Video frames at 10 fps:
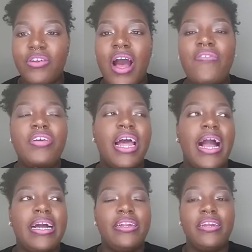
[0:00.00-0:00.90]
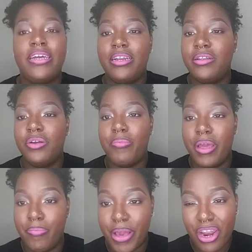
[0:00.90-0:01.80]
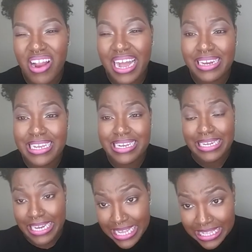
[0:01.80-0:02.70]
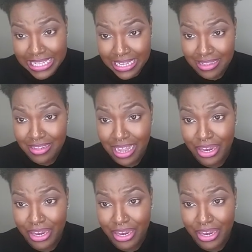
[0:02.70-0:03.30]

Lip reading: So I feel like I could have did a little bit better. I did decent.